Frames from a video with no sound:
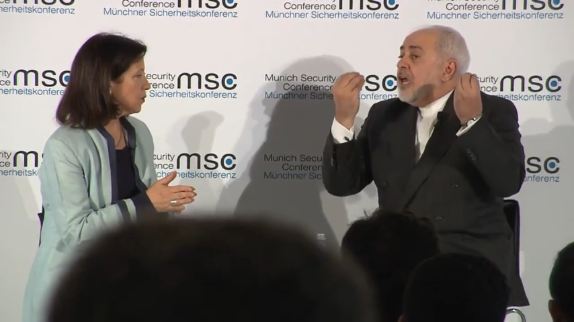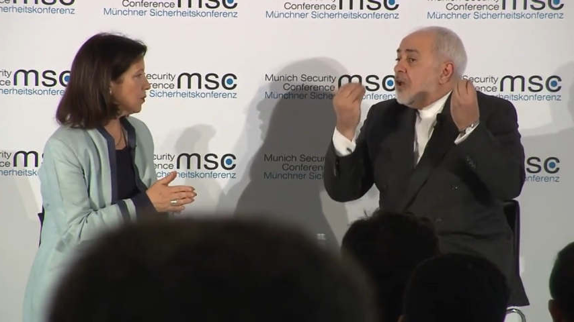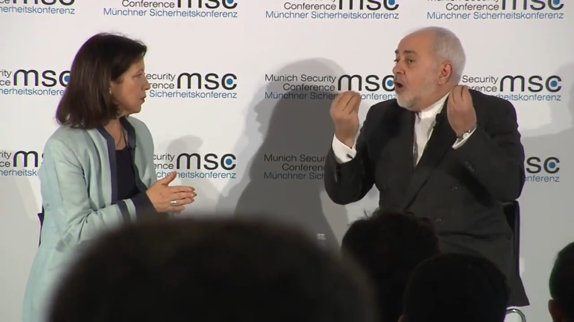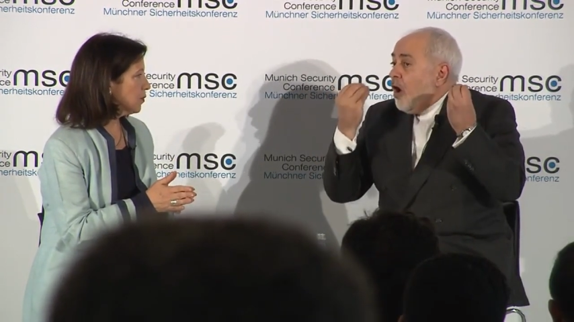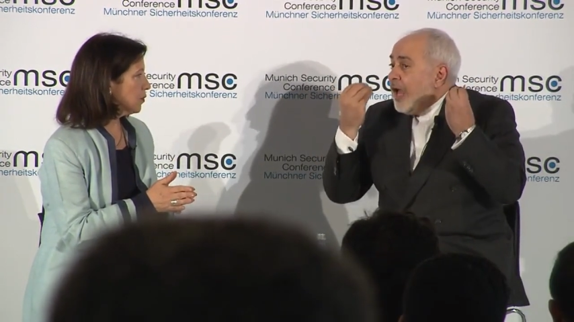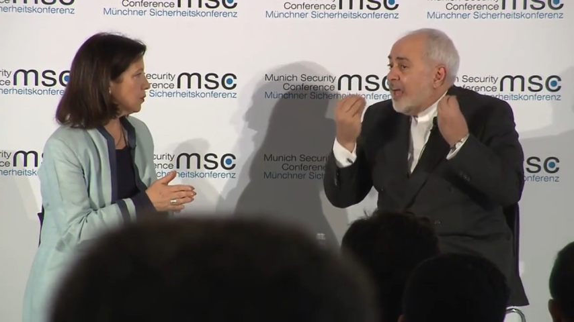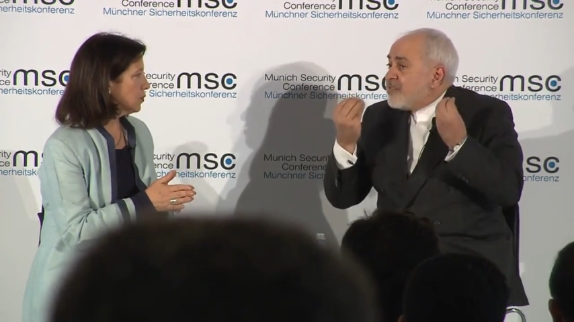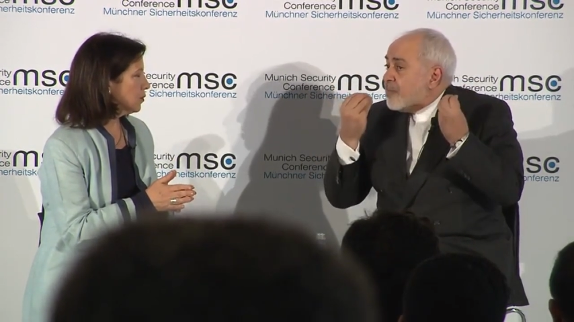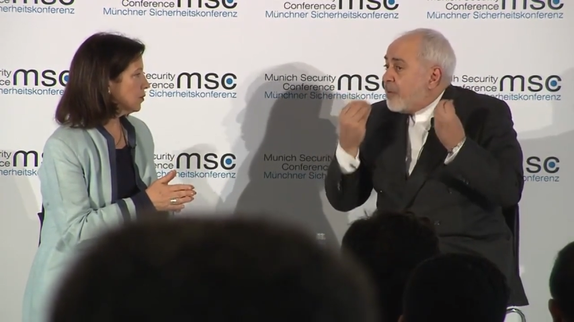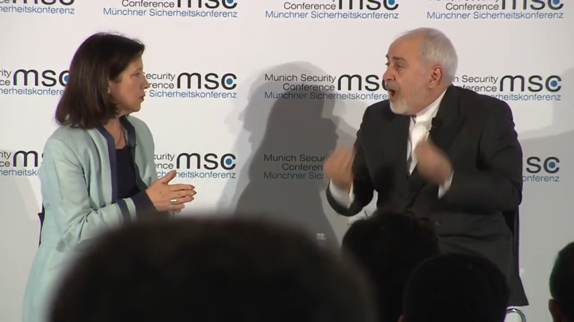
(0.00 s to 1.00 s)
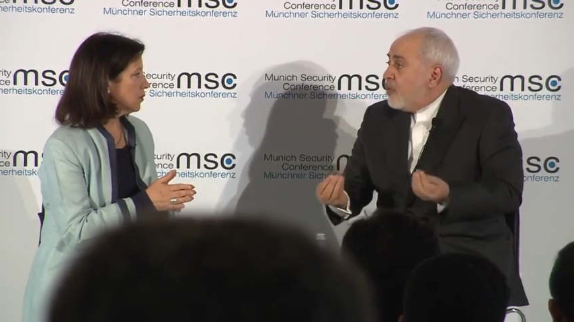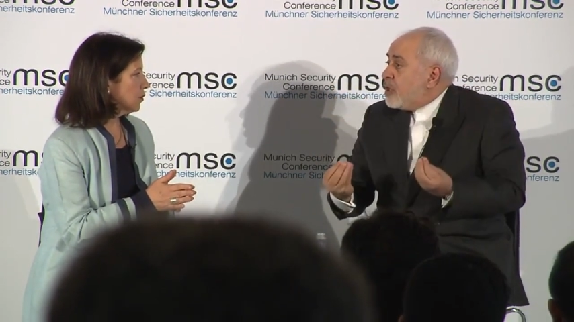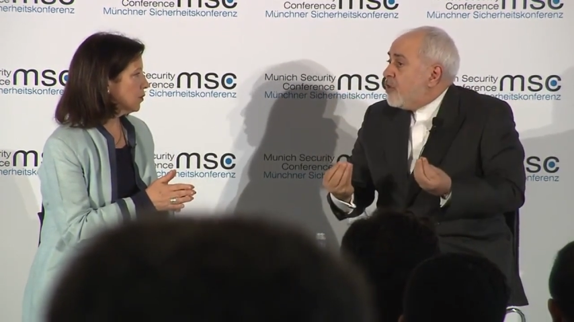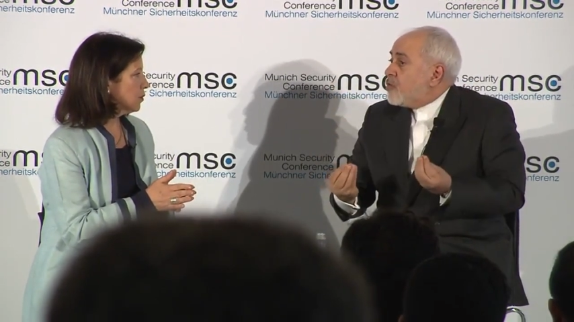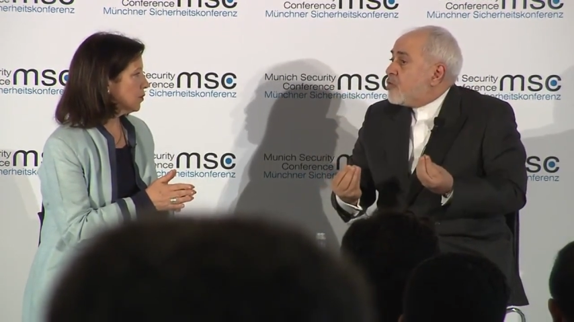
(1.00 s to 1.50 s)
Speaker 1: Iraq has a
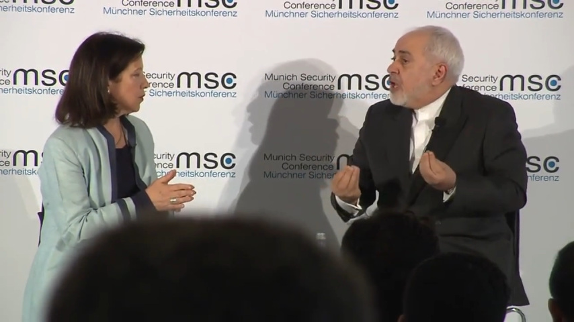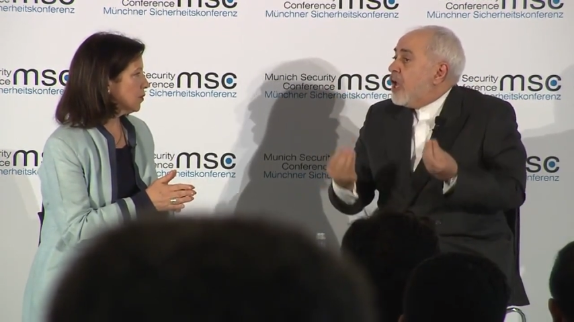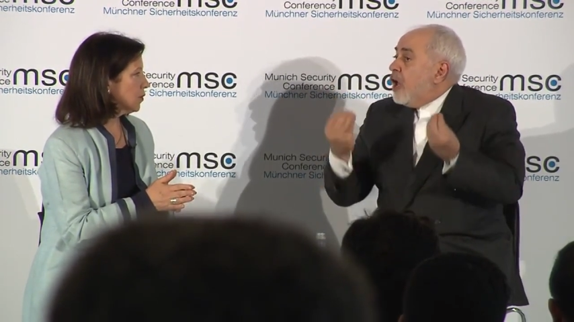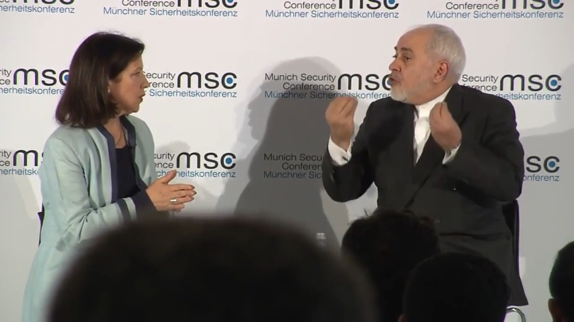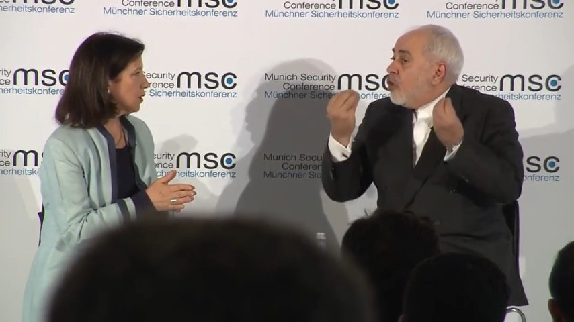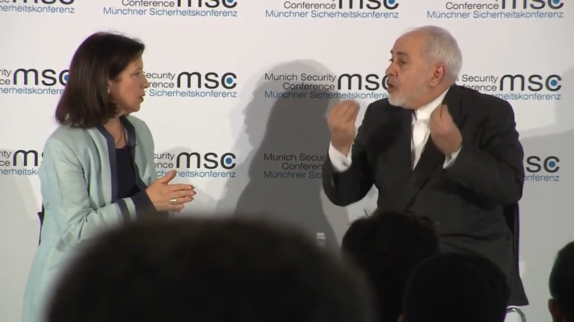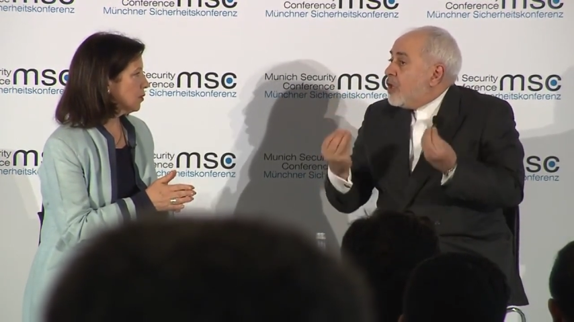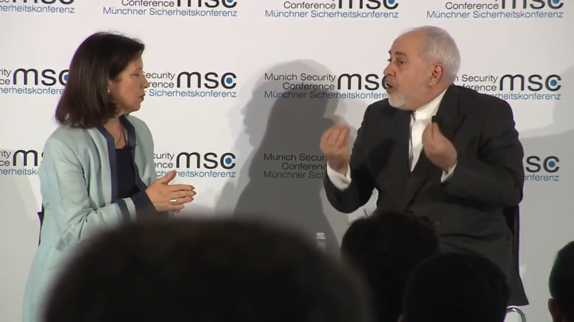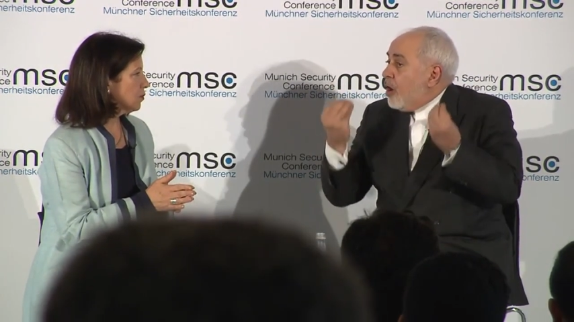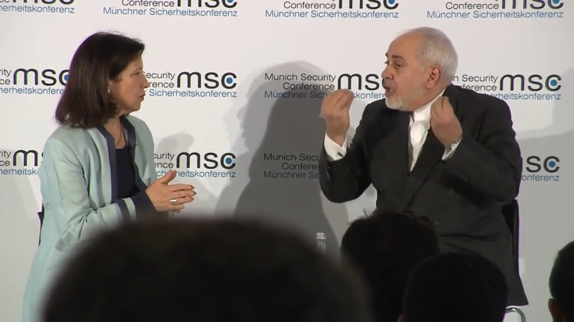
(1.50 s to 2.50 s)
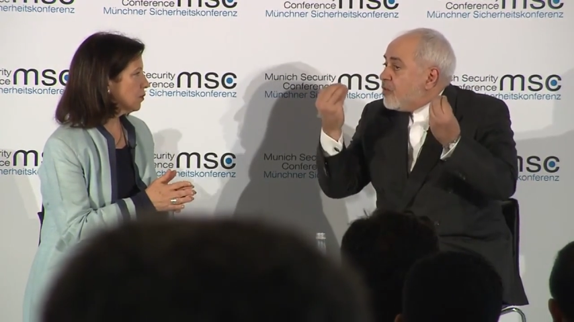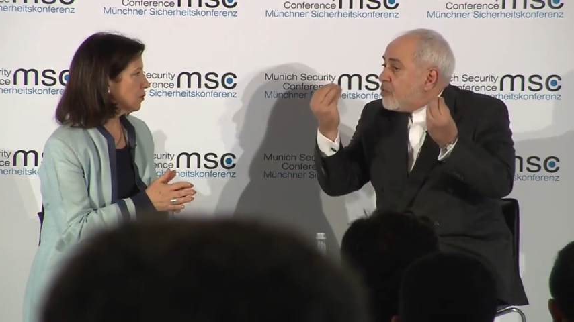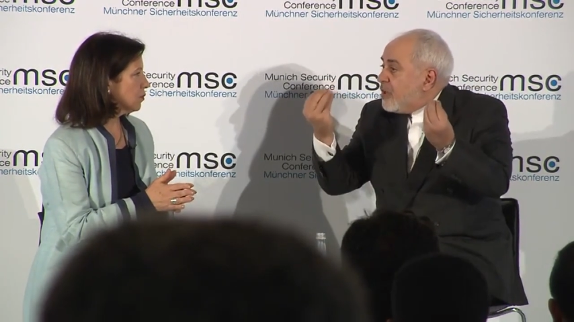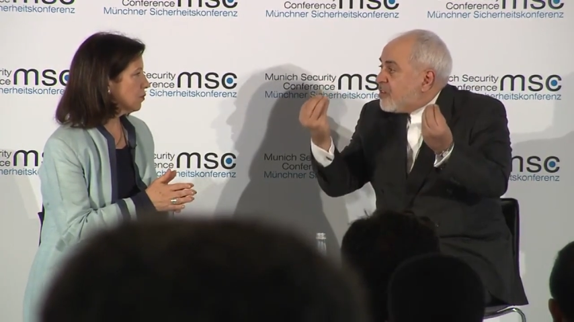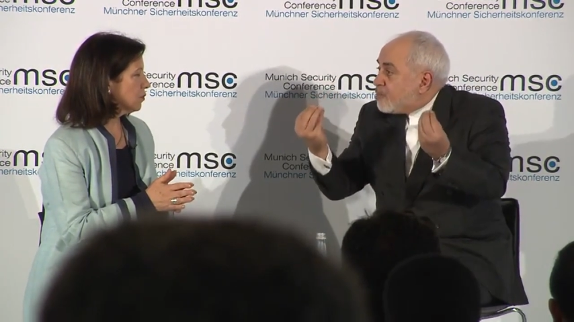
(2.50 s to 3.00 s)
proud history. So
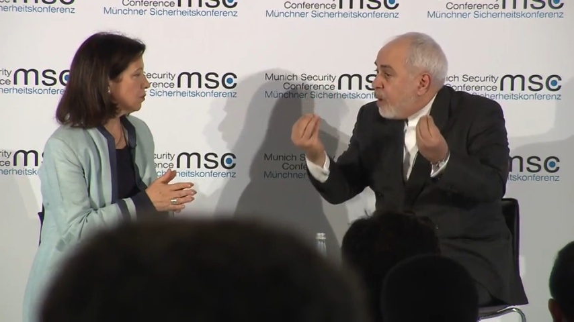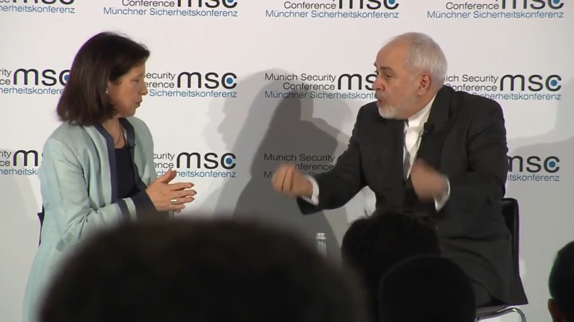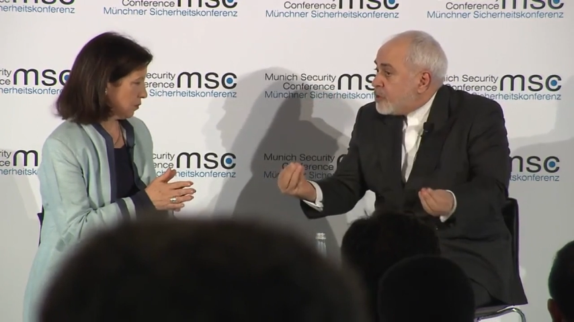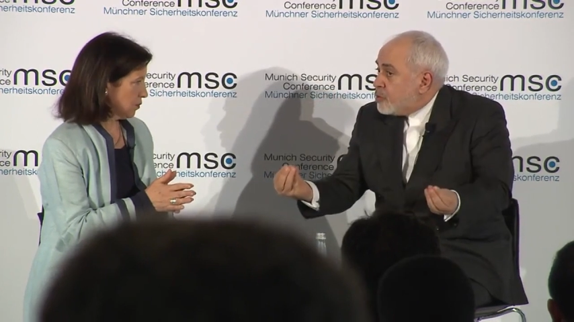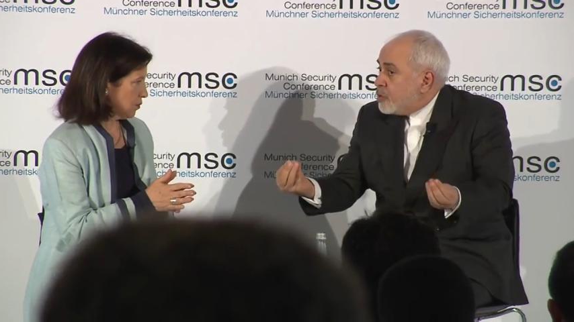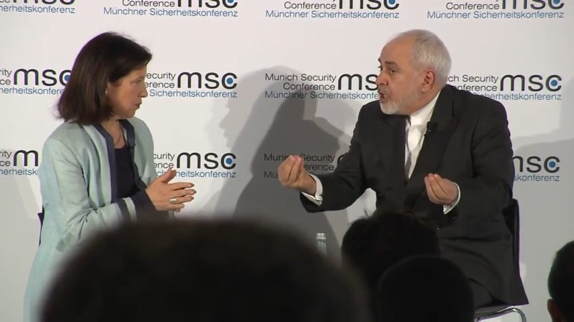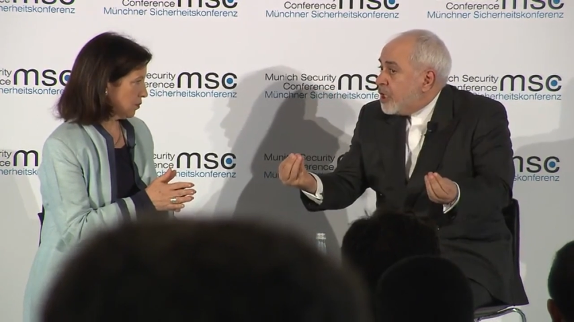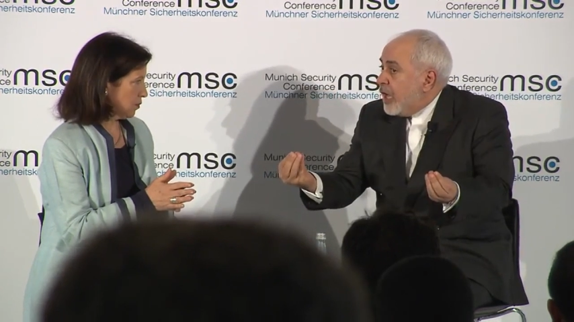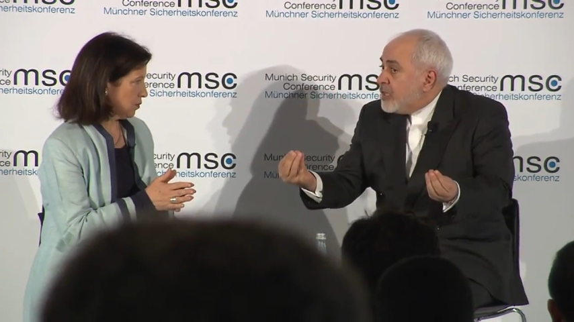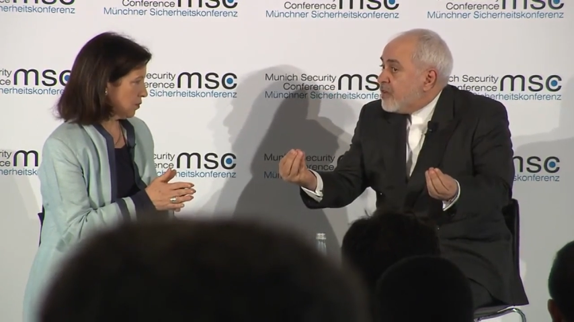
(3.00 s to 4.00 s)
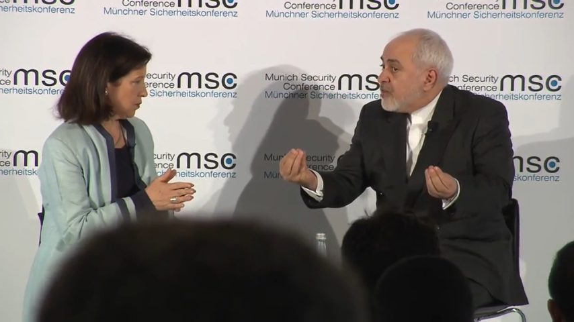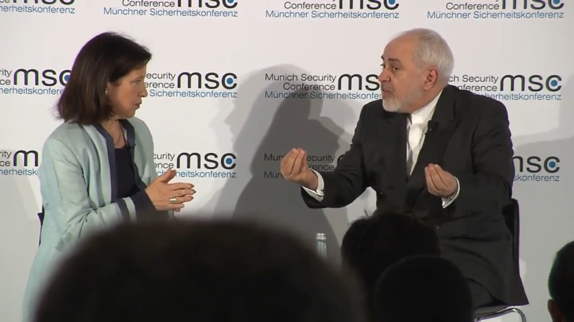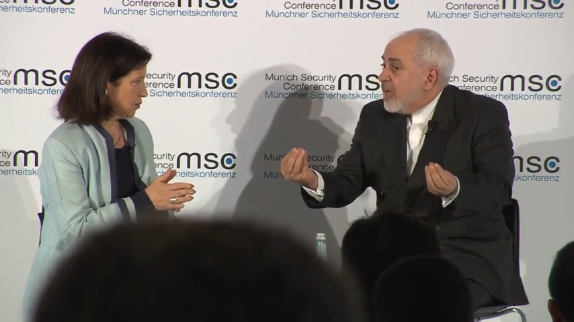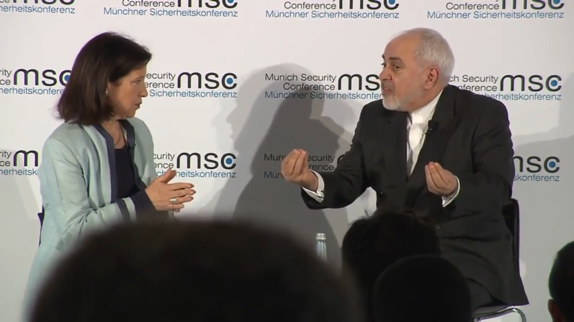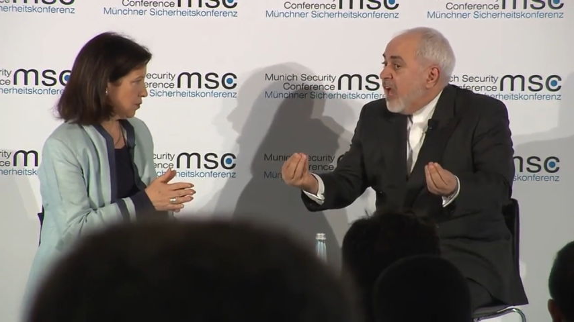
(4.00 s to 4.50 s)
Iraqis respond to the United
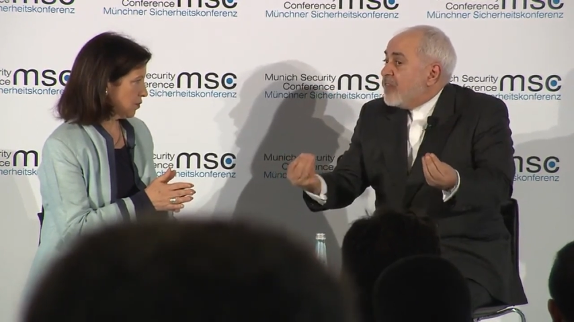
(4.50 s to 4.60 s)
States.